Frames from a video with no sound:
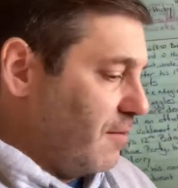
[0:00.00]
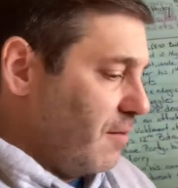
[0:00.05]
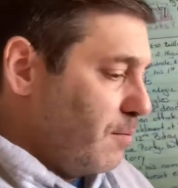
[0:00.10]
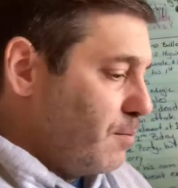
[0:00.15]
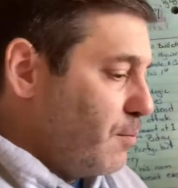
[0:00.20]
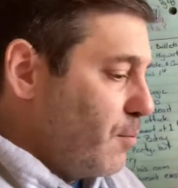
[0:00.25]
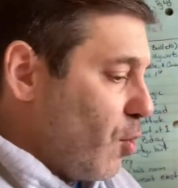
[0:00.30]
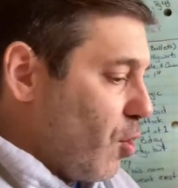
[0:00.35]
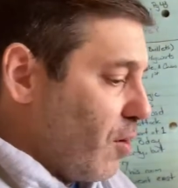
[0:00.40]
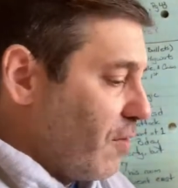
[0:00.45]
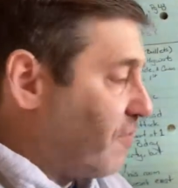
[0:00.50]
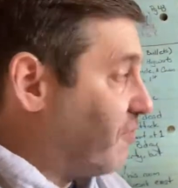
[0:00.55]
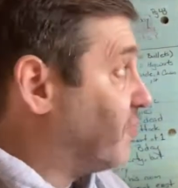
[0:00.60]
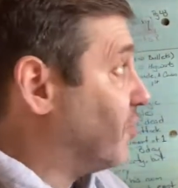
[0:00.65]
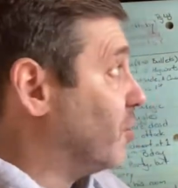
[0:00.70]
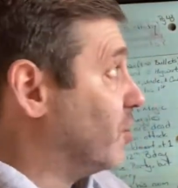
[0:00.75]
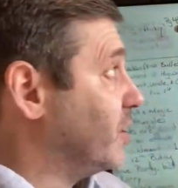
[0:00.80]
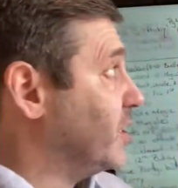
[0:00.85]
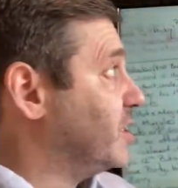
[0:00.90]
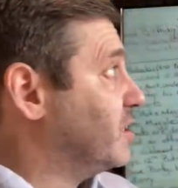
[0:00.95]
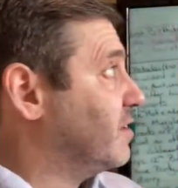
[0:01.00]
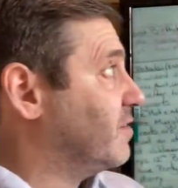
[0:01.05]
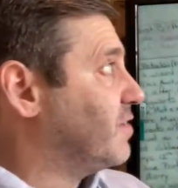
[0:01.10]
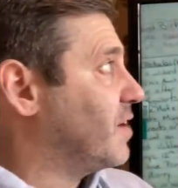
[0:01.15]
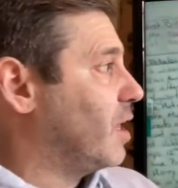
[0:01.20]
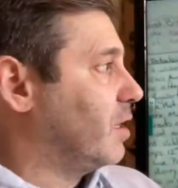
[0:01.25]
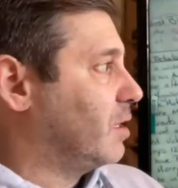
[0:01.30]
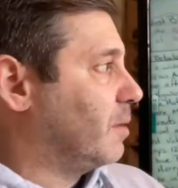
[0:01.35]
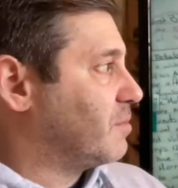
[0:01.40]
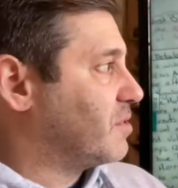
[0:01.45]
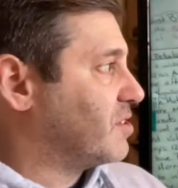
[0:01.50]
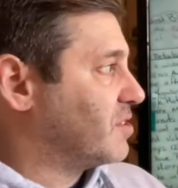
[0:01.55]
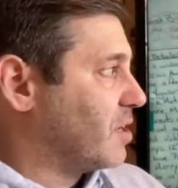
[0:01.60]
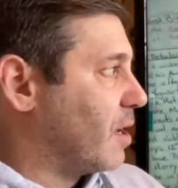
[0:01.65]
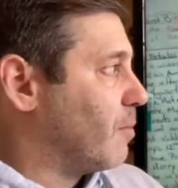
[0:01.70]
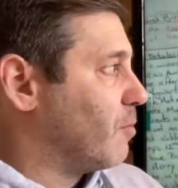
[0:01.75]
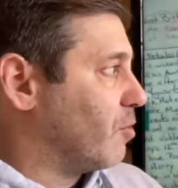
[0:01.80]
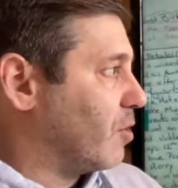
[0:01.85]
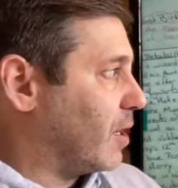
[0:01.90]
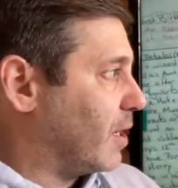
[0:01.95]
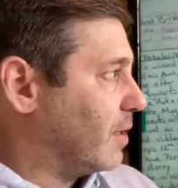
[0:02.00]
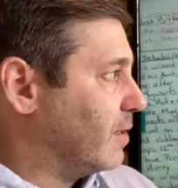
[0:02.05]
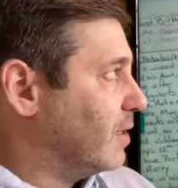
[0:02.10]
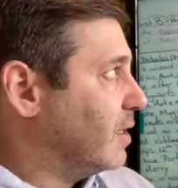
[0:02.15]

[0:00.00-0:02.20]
more fully developed summary